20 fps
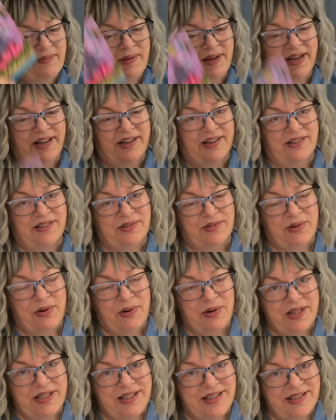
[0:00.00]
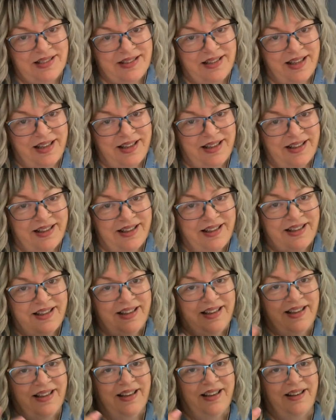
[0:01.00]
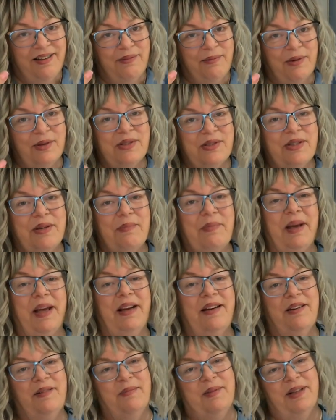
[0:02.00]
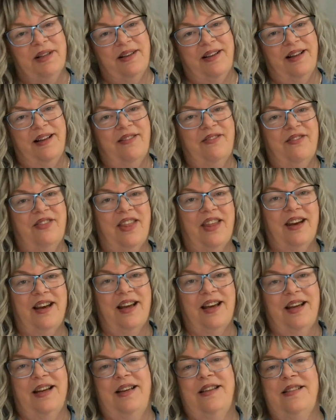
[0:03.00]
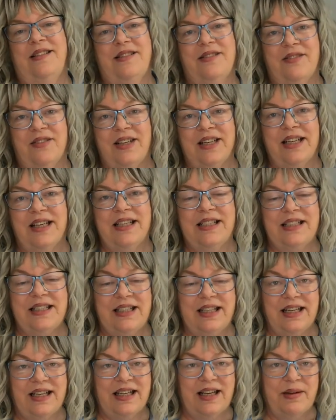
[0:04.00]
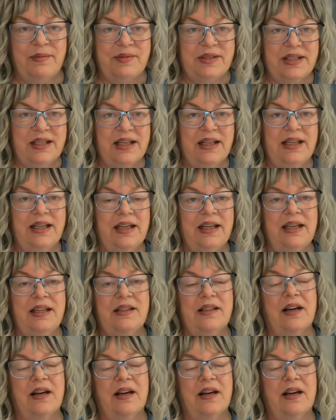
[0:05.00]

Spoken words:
Pentacles, of course, is the most dependable of the knights, right? He comes in, he's